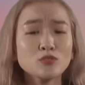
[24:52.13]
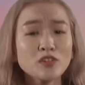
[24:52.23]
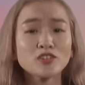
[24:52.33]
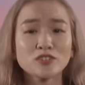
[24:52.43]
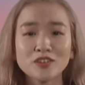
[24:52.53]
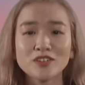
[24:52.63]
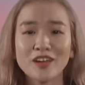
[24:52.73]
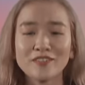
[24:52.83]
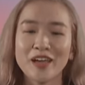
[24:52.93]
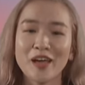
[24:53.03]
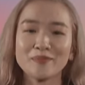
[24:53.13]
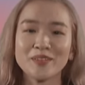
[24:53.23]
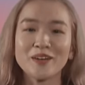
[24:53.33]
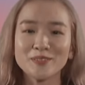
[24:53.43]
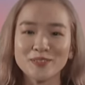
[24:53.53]
Do ensure you have the app
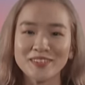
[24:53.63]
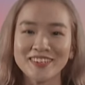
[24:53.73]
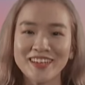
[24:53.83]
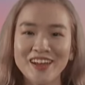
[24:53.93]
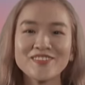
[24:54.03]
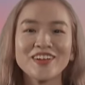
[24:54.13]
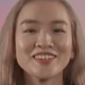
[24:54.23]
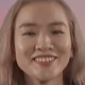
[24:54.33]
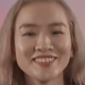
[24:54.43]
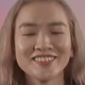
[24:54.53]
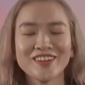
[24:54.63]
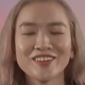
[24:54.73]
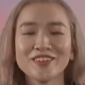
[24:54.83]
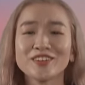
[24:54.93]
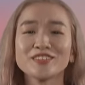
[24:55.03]
downloaded and registered
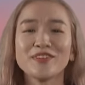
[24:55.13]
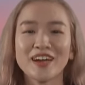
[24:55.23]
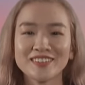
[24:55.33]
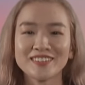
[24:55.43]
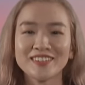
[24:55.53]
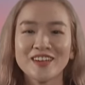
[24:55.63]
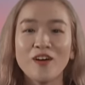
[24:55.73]
on your device,